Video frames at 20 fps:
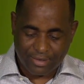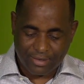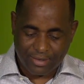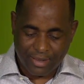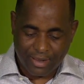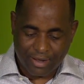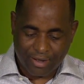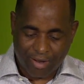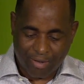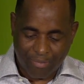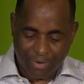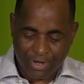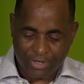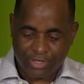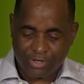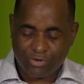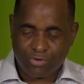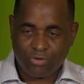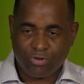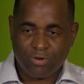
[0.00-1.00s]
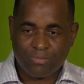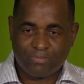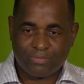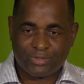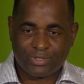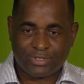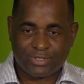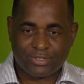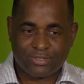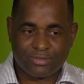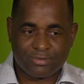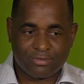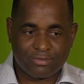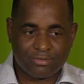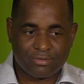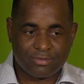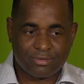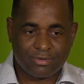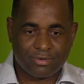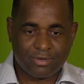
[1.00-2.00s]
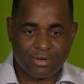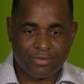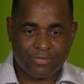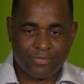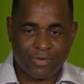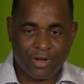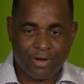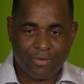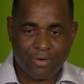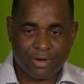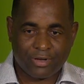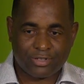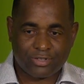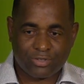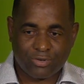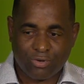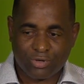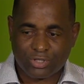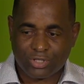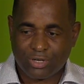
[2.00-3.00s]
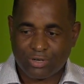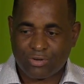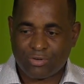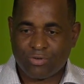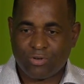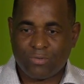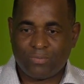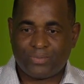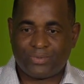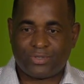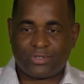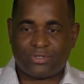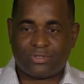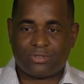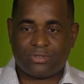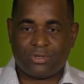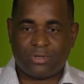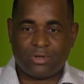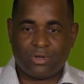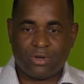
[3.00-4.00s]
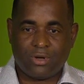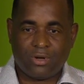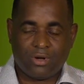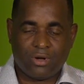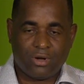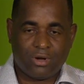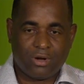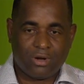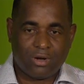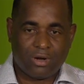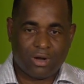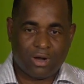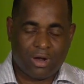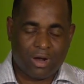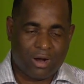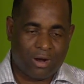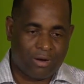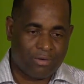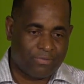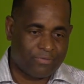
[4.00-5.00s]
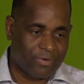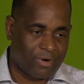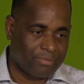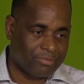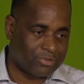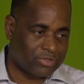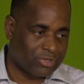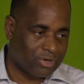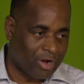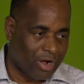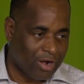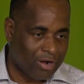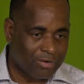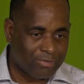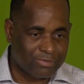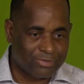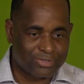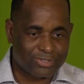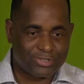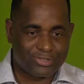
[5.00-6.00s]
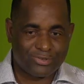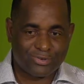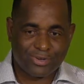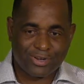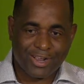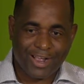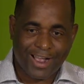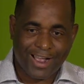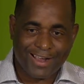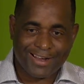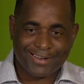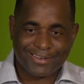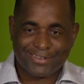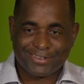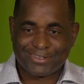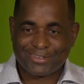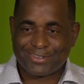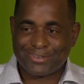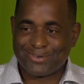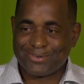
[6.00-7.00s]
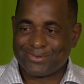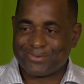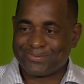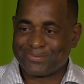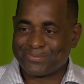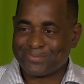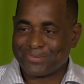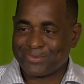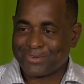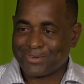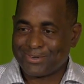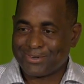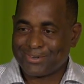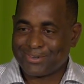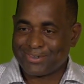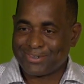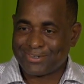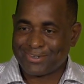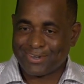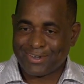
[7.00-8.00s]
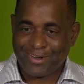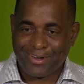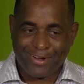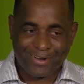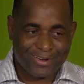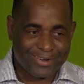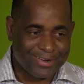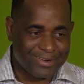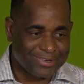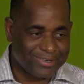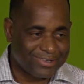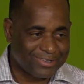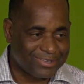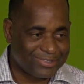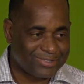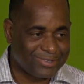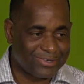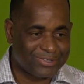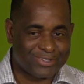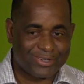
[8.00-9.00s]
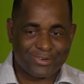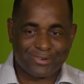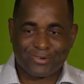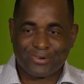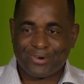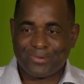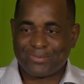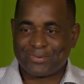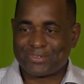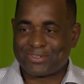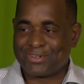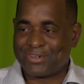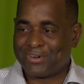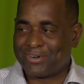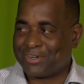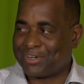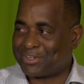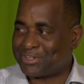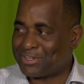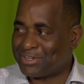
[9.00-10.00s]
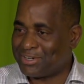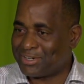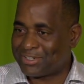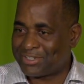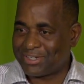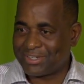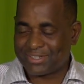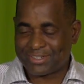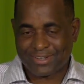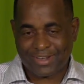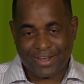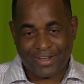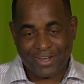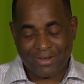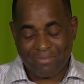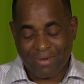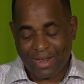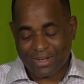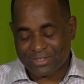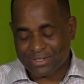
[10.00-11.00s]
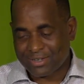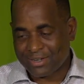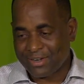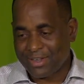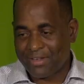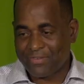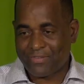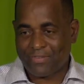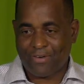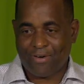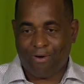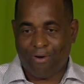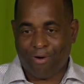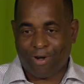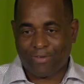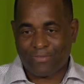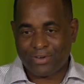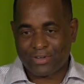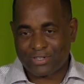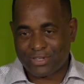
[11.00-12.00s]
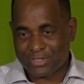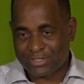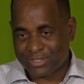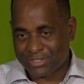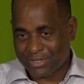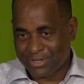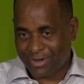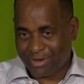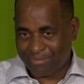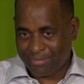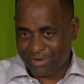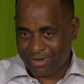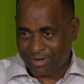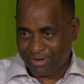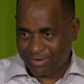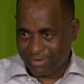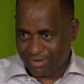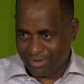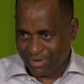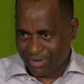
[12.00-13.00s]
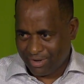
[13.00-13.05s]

the community groups, the various social groups, from scouts to guides to the other social groups, the churches. Can you imagine if all of the churches in Dominica